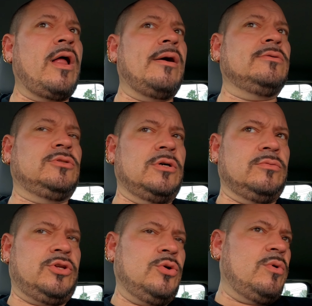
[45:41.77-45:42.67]
Well, do
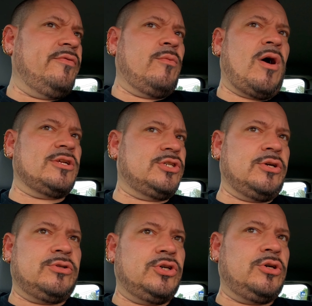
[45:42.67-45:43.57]
you even watch
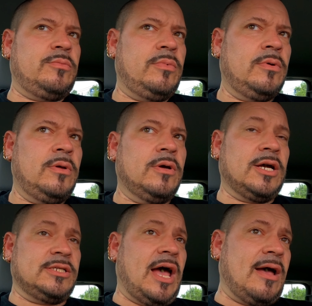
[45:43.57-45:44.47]
YouTube?
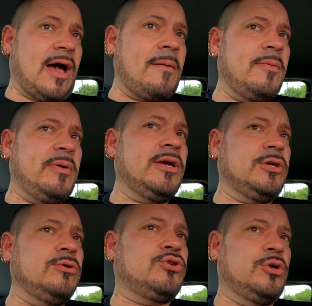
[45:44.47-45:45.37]
Because I'm a big
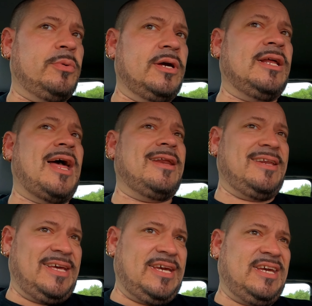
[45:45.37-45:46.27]
YouTuber and I
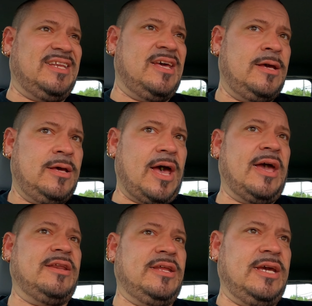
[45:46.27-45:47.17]
need
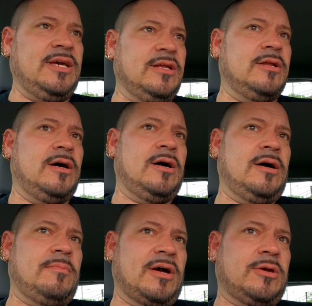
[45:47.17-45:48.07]
I need
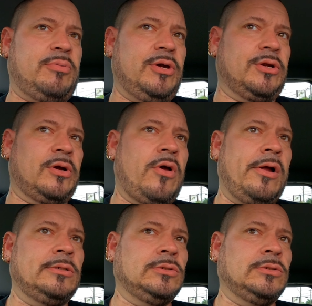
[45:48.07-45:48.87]
uh, my computer.